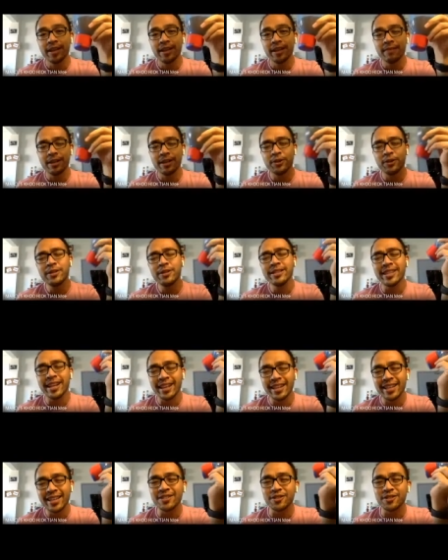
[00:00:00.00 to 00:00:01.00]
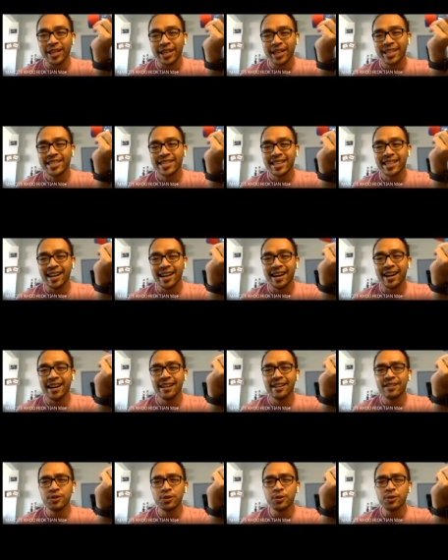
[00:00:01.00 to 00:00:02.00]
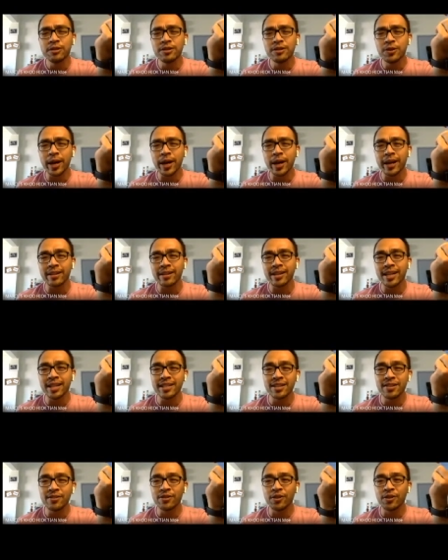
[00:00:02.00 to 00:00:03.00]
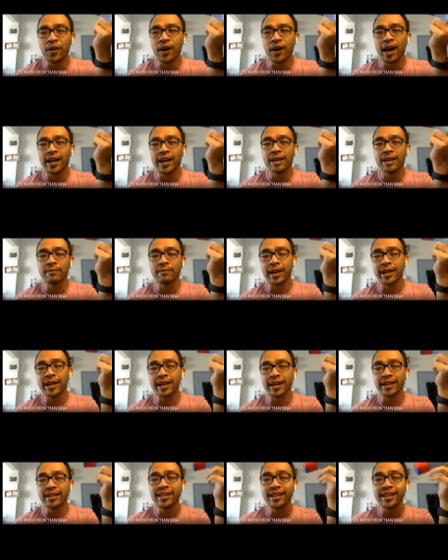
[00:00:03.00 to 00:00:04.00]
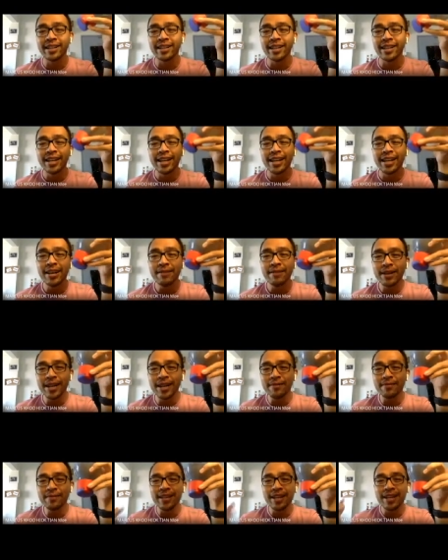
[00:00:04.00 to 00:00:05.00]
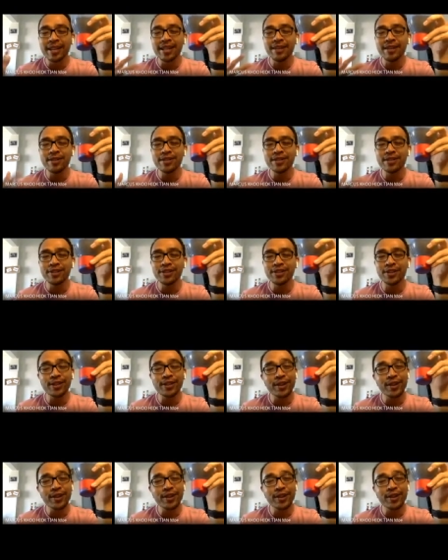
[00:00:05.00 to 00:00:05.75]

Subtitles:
But don't tell this to kids lah. Don't go and kacau your adik-beradik and say, come, let me show you. Kau tahu kah